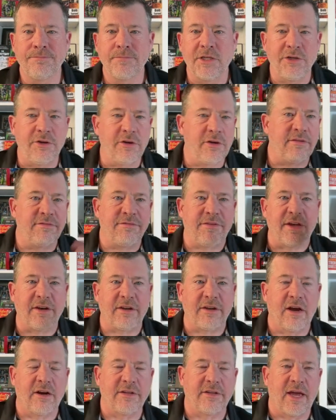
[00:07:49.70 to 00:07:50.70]
And you can
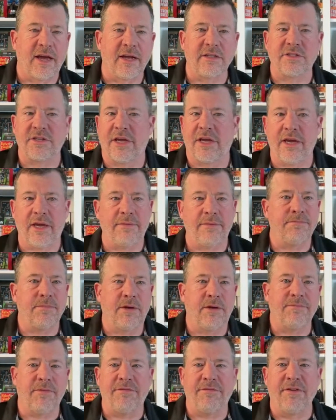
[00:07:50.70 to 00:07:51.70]
vanguard that and say, hey,
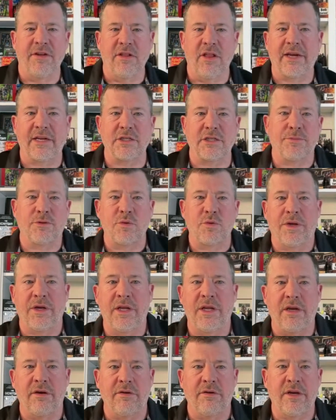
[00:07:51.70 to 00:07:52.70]
I feel like it's between
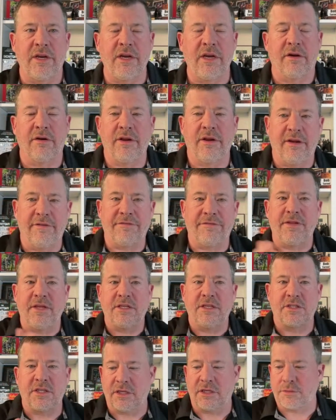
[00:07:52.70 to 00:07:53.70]
here and here if
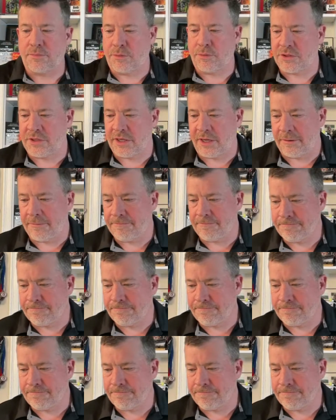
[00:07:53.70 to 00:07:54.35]
these things present.